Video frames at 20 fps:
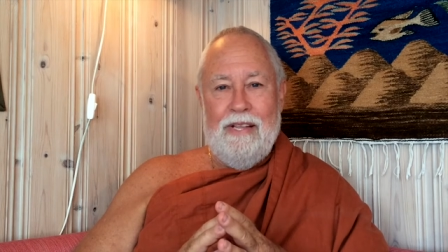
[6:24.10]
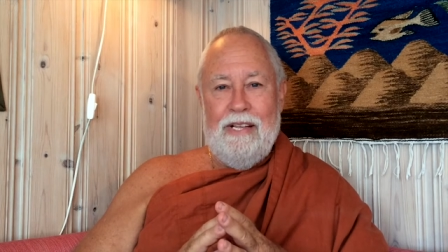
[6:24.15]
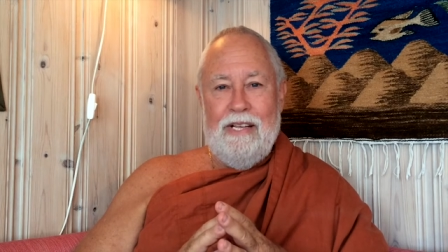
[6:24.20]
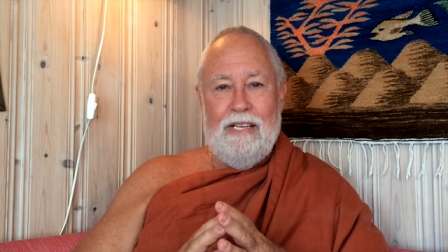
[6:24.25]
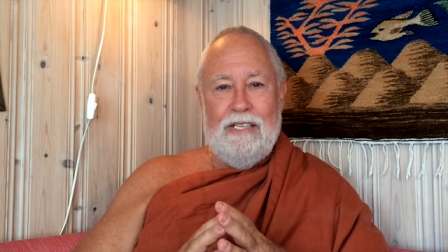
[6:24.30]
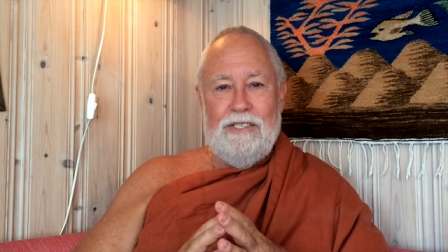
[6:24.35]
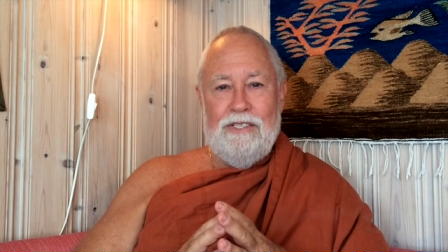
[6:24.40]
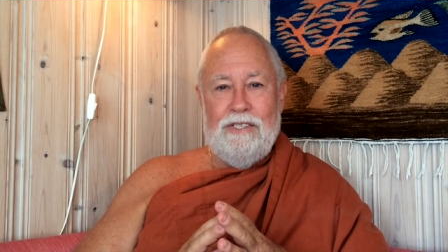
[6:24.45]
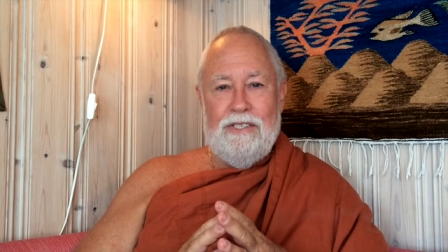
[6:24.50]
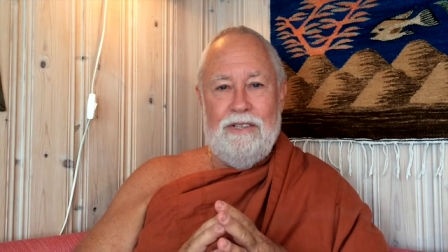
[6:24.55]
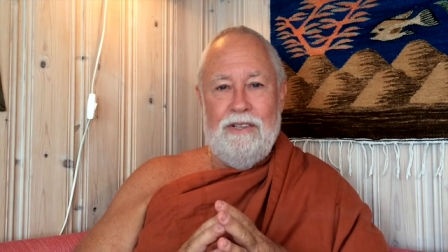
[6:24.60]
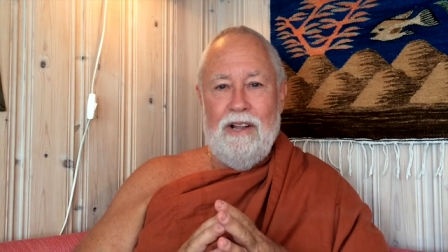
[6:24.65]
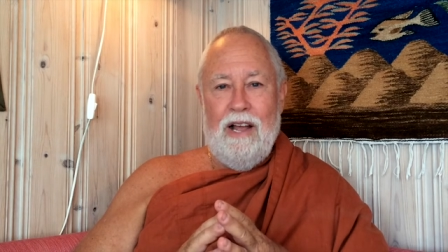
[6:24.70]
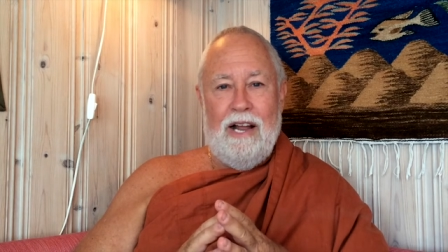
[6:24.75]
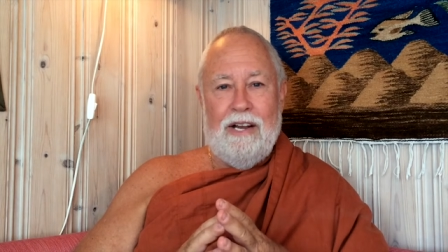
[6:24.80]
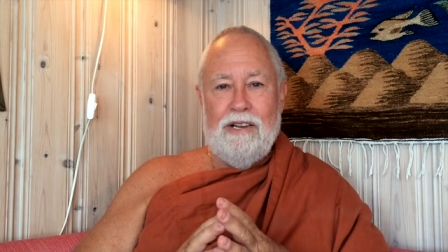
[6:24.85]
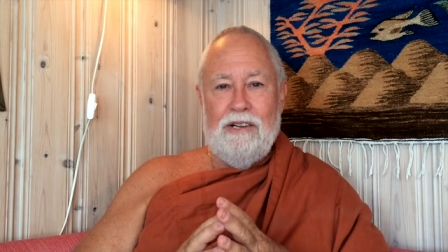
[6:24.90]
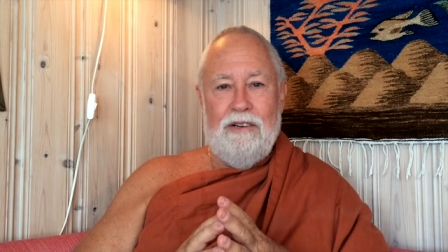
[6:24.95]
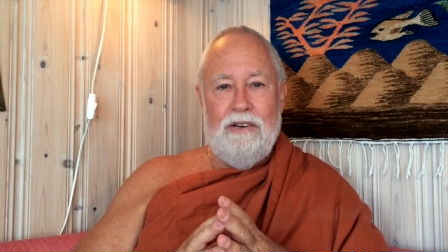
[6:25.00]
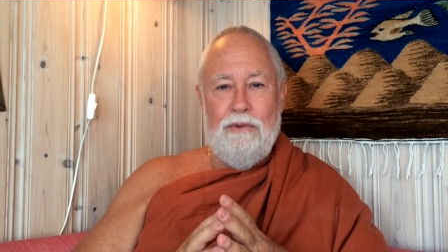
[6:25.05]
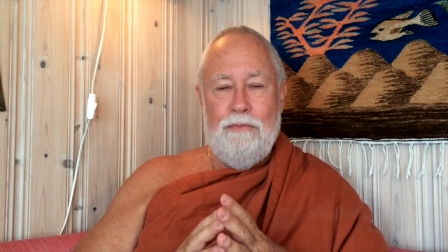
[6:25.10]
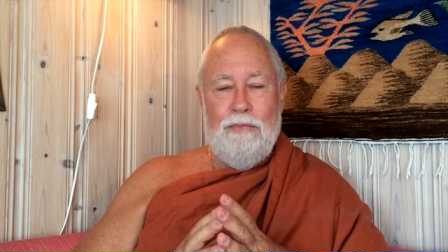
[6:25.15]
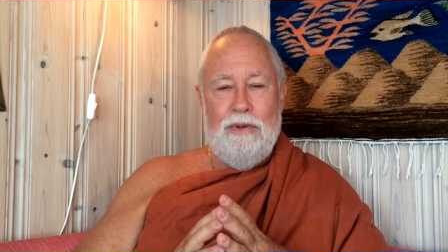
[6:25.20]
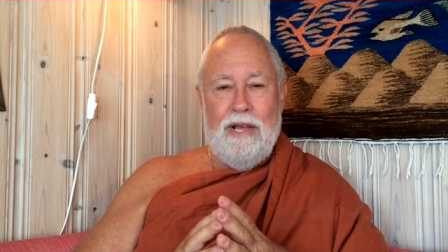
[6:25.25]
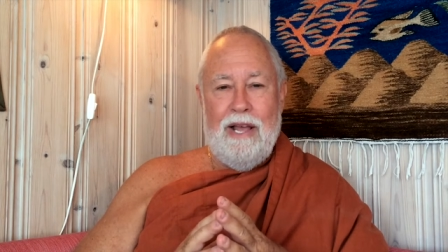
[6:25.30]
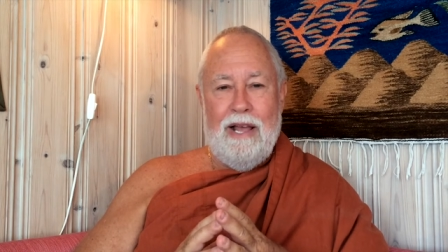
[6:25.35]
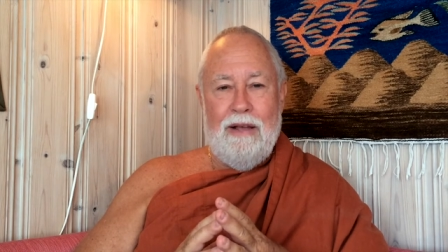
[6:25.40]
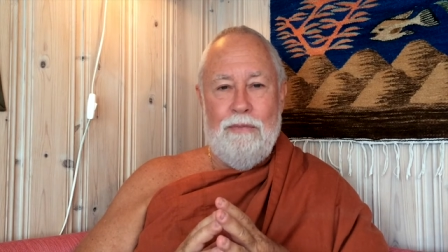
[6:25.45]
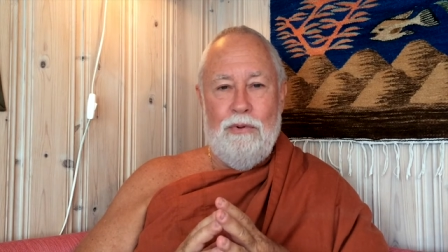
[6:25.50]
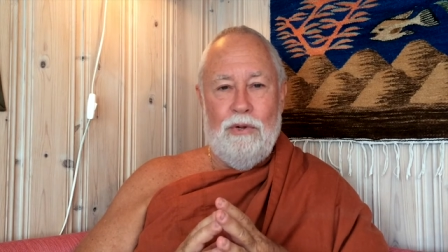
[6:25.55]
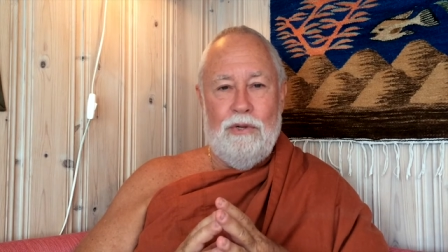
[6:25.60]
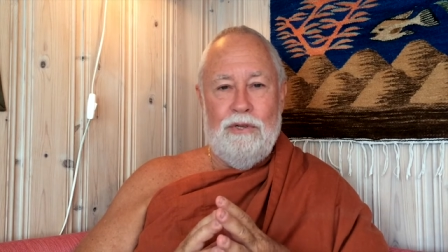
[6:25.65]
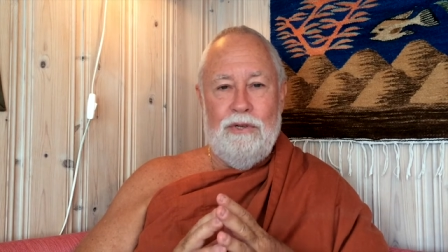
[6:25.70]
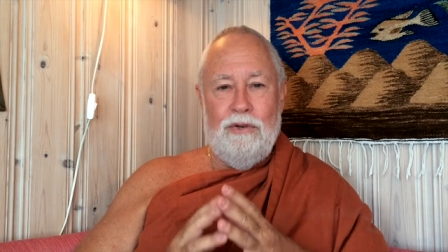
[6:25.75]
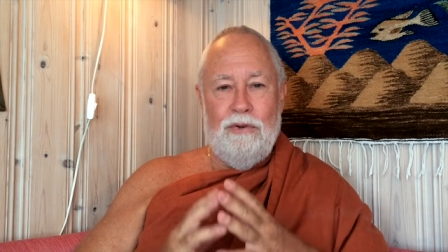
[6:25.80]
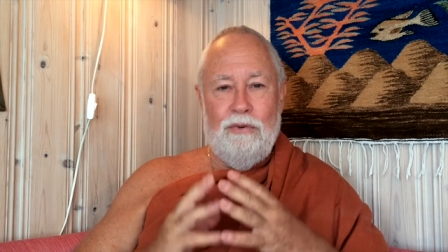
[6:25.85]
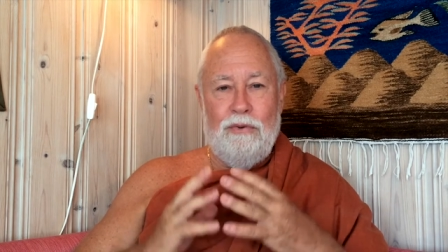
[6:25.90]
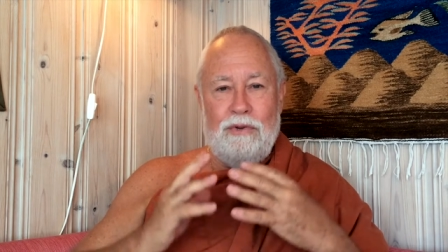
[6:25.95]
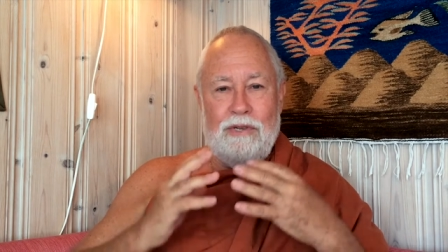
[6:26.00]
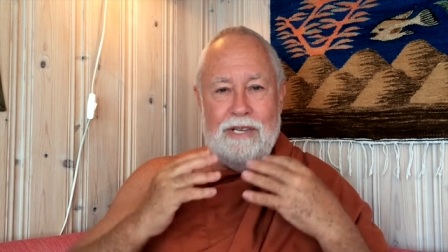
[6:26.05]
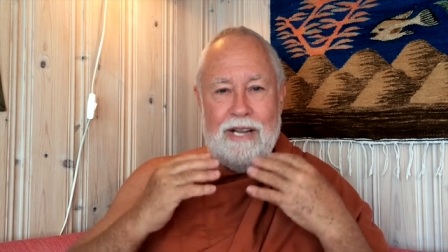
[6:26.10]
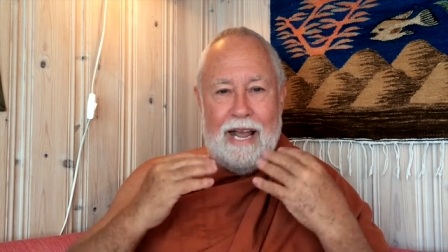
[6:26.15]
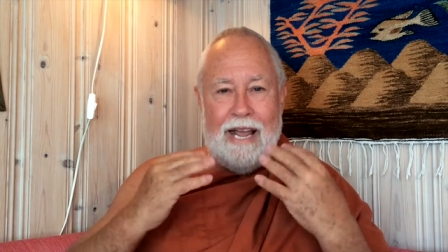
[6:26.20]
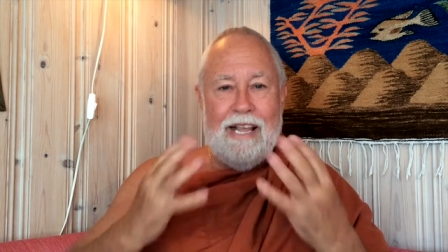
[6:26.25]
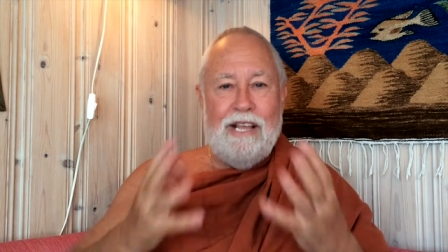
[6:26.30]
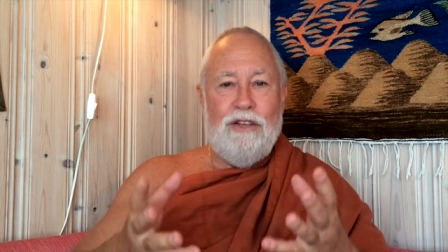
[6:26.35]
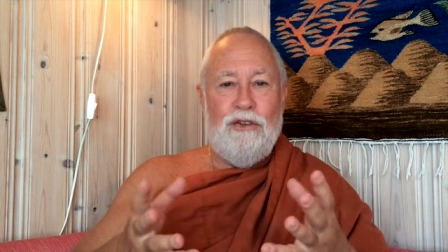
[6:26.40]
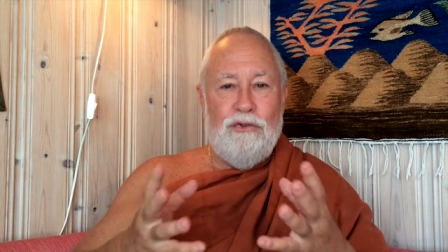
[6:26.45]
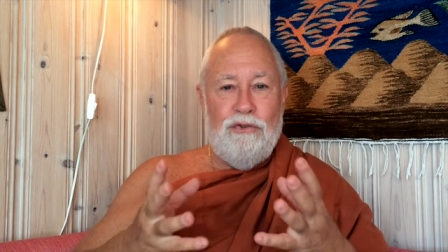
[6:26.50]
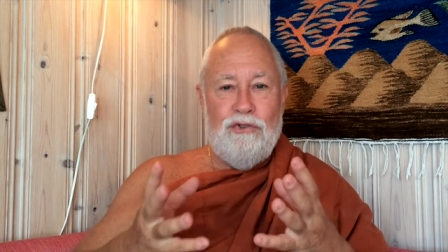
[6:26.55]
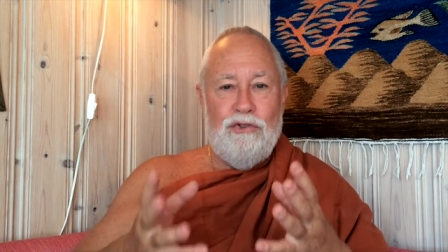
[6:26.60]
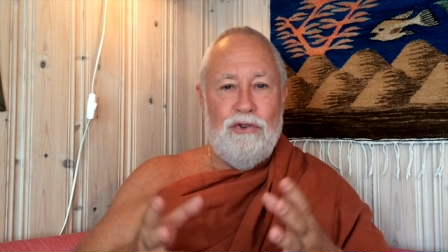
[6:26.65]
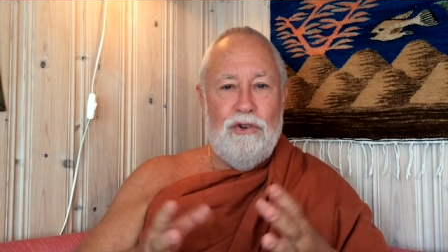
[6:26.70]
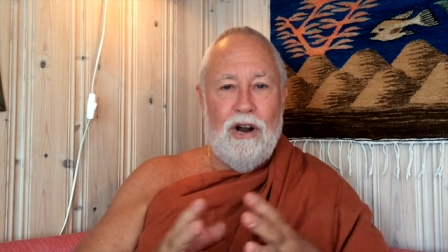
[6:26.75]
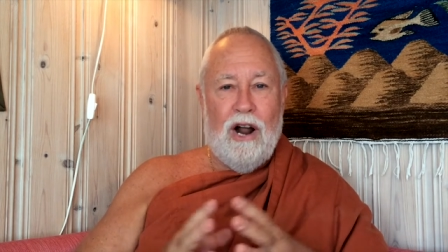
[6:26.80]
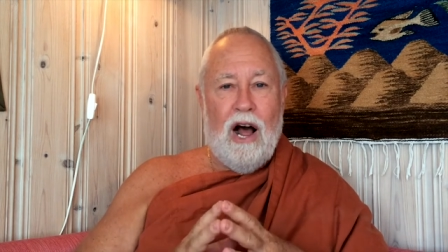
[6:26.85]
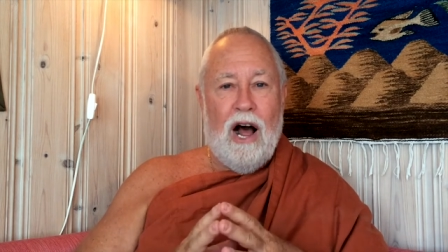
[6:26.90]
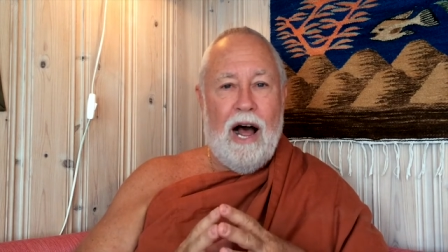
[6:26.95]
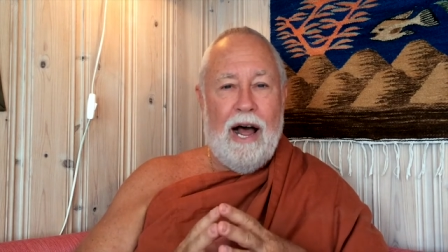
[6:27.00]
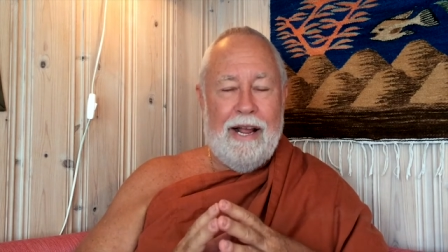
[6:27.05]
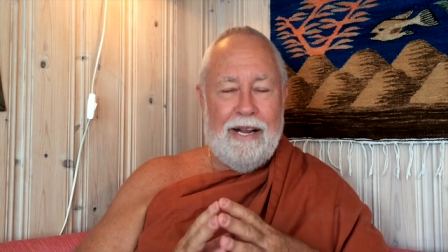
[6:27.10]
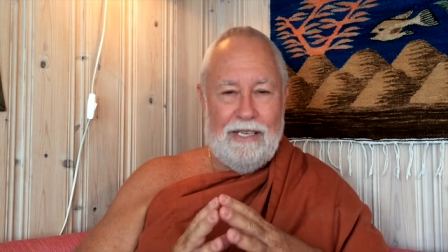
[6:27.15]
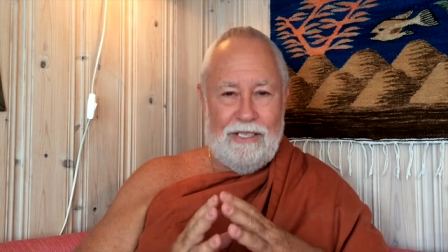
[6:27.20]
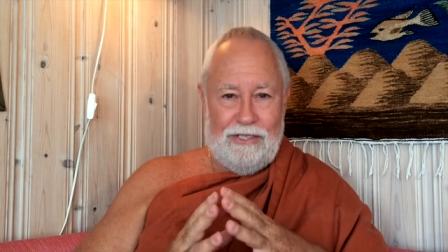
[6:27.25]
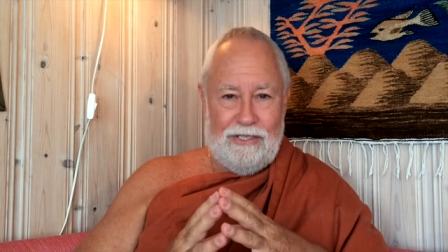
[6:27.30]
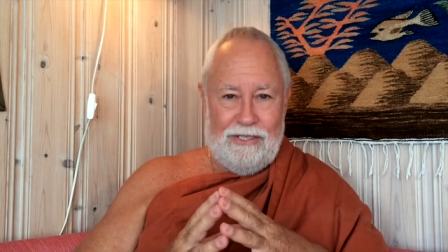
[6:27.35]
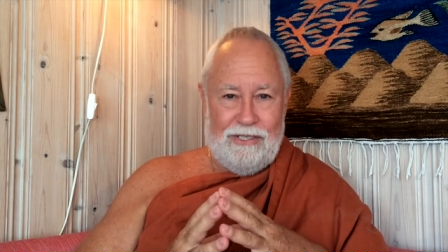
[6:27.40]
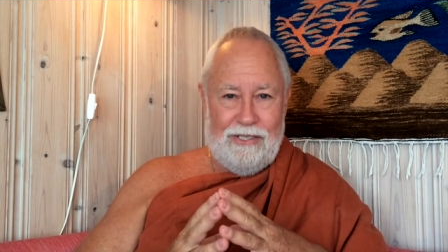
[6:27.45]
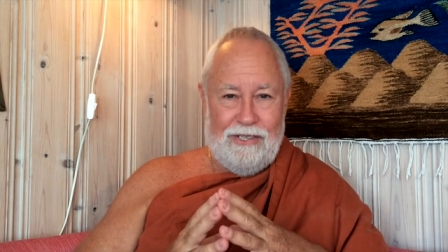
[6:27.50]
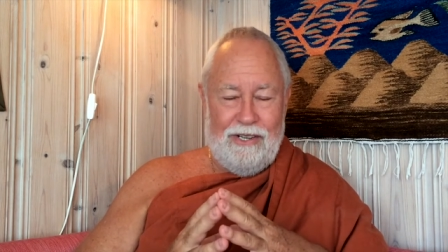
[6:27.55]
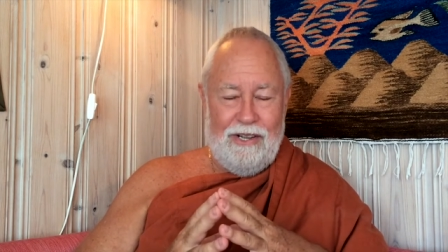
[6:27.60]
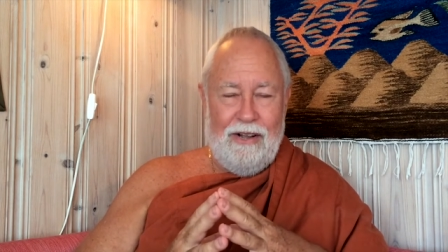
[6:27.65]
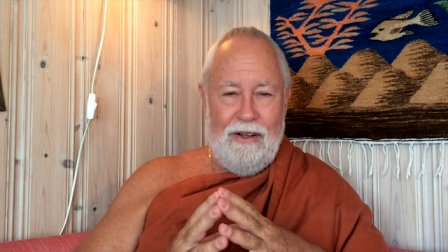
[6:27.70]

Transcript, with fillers: it's not going to be able to take you to the highest